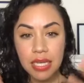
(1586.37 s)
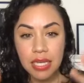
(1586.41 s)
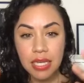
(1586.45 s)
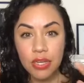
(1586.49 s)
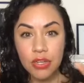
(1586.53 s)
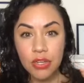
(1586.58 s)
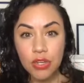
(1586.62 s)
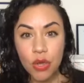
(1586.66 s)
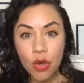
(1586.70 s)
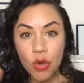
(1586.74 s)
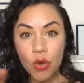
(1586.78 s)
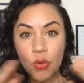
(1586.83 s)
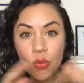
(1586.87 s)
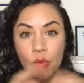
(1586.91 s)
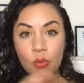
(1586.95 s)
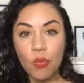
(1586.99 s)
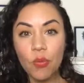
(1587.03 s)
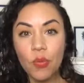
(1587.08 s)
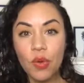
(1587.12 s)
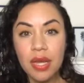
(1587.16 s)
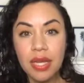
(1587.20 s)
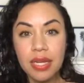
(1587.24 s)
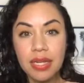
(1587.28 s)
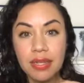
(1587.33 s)
know
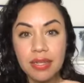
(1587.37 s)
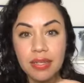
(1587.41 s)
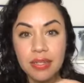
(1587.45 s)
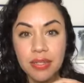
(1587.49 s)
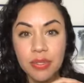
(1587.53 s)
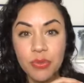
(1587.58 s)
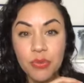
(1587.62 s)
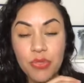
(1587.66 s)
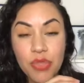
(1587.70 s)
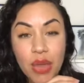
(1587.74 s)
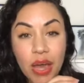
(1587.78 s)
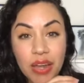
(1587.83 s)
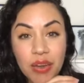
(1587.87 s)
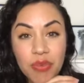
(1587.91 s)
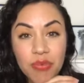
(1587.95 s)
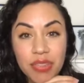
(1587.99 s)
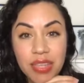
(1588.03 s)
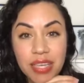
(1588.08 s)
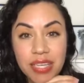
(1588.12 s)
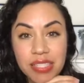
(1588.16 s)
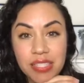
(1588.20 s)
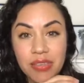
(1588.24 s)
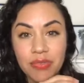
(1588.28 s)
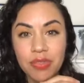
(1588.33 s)
what you thought of
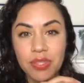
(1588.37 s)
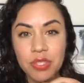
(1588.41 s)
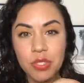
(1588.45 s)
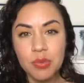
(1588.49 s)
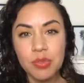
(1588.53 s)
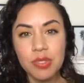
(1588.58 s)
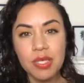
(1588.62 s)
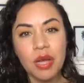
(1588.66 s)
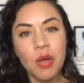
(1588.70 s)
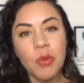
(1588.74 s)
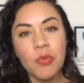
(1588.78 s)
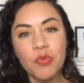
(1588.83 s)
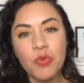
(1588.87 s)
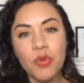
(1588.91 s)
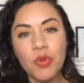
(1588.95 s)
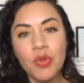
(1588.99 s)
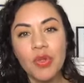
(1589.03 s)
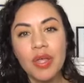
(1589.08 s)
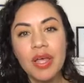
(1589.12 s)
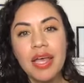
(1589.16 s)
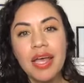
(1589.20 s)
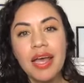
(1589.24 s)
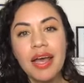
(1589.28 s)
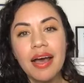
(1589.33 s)
this, if this was
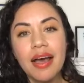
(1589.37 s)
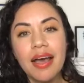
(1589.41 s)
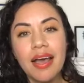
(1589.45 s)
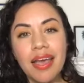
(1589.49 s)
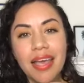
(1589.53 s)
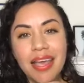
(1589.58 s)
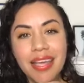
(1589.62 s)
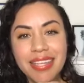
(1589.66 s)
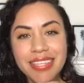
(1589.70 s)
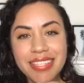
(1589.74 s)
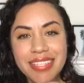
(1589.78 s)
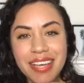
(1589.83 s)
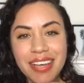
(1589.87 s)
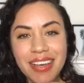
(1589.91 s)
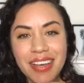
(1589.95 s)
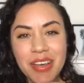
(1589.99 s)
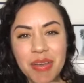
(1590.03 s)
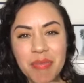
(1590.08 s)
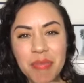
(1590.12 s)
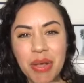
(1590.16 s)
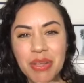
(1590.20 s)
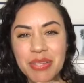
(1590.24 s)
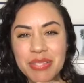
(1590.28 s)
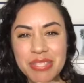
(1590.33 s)
helpful, and
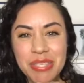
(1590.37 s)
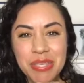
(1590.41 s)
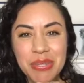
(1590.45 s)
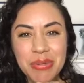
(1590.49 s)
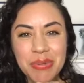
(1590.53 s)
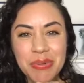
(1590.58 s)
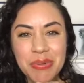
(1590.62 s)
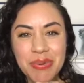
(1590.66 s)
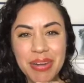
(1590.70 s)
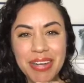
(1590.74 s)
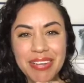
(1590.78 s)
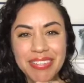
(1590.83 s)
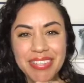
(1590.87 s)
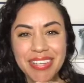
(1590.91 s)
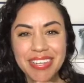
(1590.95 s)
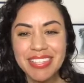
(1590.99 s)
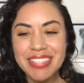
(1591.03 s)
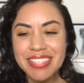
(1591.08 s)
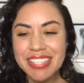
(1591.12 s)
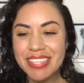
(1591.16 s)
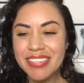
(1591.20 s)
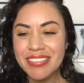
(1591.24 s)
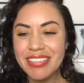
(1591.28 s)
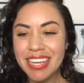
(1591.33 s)
I'll see you around. I'll
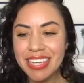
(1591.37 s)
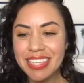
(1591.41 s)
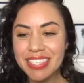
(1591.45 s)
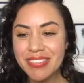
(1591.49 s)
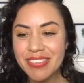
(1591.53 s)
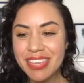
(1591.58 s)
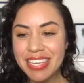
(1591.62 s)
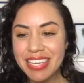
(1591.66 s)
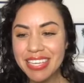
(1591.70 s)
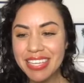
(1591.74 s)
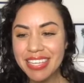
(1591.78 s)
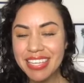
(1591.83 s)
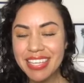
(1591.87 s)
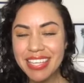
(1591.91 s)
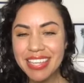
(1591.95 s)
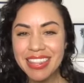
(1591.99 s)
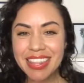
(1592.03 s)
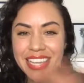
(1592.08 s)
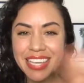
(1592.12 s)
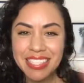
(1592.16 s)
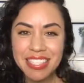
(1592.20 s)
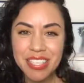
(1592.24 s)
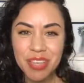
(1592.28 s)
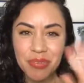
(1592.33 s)
see you next week.
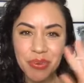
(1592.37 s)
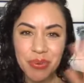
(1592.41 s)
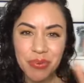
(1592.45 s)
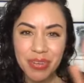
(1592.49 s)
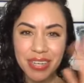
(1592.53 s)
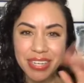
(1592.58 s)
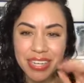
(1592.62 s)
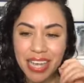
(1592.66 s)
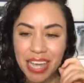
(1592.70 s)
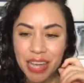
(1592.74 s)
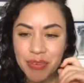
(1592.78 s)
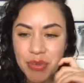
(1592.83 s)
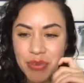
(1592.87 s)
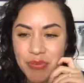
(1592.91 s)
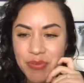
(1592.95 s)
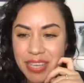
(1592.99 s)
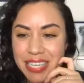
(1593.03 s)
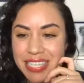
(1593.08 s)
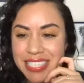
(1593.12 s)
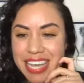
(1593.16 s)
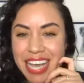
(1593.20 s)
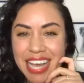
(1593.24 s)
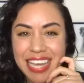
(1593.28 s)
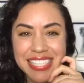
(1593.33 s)
Thanks, everyone. Have a
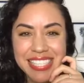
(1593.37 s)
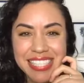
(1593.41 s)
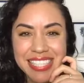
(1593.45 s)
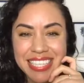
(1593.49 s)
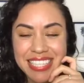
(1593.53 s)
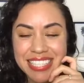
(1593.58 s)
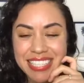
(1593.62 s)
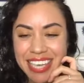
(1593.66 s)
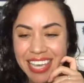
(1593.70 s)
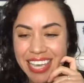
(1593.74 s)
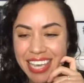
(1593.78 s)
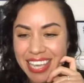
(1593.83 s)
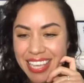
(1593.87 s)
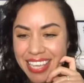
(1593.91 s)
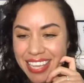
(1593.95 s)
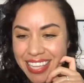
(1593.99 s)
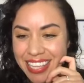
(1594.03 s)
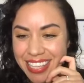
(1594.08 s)
fantastic day.